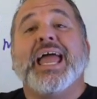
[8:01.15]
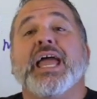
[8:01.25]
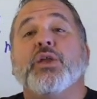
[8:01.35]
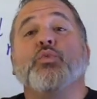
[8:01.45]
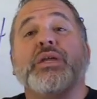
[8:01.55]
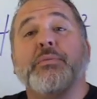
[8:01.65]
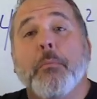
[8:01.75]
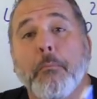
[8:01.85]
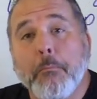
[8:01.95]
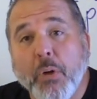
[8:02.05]
and we
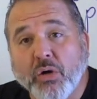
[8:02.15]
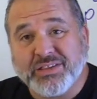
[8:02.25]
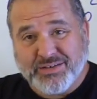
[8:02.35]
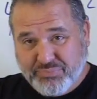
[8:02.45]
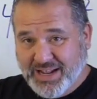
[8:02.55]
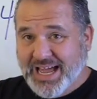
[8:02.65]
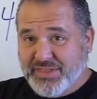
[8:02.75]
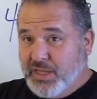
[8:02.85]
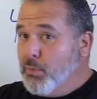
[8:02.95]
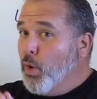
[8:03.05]
multiply
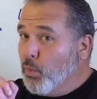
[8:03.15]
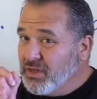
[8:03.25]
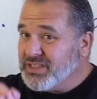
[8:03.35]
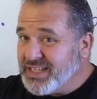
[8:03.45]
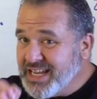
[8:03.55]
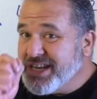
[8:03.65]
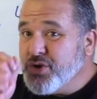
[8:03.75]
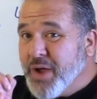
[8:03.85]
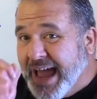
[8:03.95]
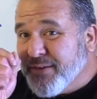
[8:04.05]
them. Once again,
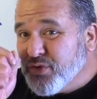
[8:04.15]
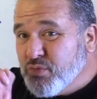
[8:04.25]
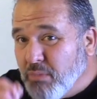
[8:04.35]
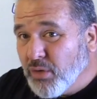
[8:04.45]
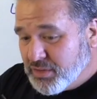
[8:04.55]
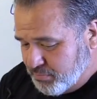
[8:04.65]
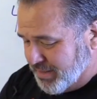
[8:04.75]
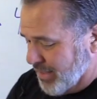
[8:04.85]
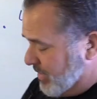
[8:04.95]
you have to multiply